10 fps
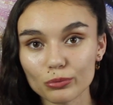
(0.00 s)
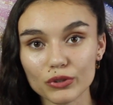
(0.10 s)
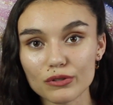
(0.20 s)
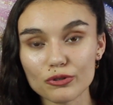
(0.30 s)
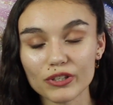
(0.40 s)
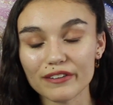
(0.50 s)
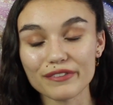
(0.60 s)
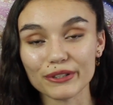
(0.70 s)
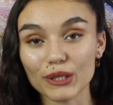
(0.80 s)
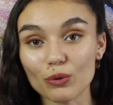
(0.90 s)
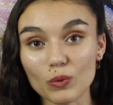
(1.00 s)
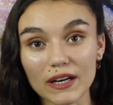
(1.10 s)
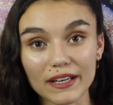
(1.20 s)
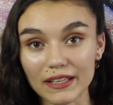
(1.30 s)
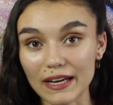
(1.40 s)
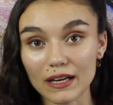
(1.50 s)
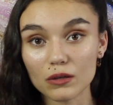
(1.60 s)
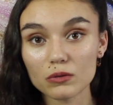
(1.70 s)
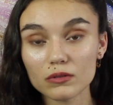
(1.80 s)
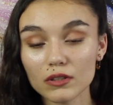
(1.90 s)
we're still trying to figure out why and
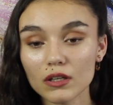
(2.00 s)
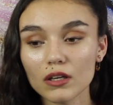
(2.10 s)
how.